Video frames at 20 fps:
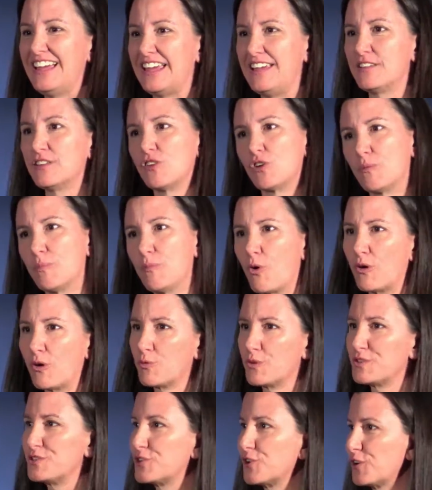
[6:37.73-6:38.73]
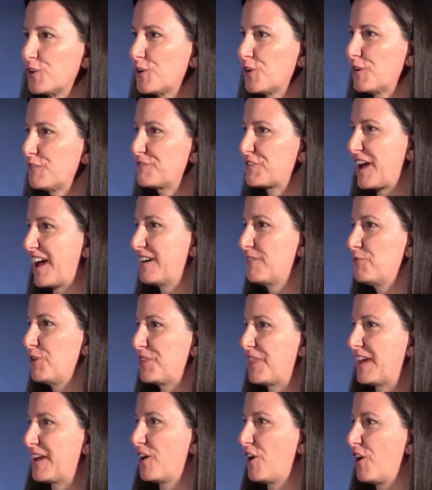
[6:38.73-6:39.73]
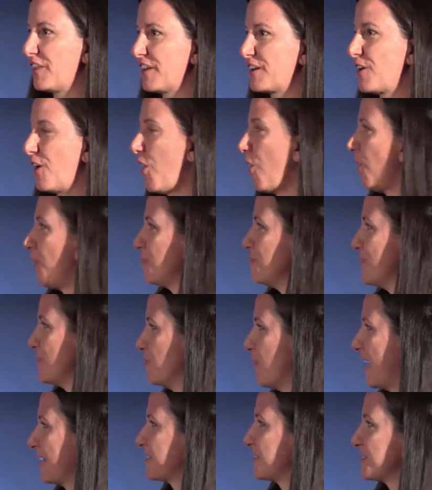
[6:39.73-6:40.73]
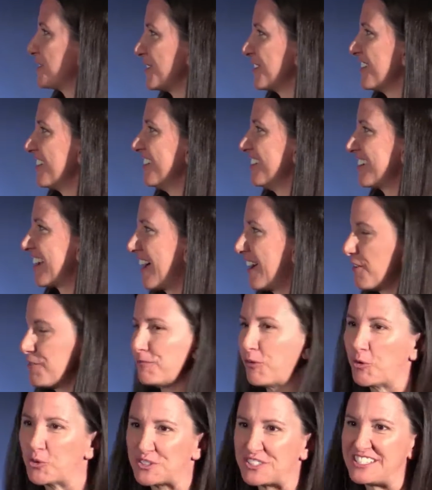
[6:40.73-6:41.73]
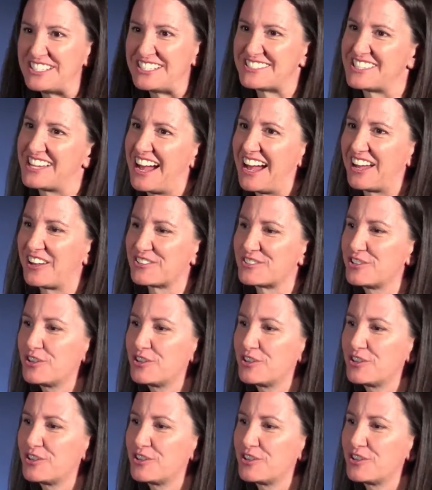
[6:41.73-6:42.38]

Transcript: he's a little more reserved, kind of what they call the calm Midwestern kind of folksy style.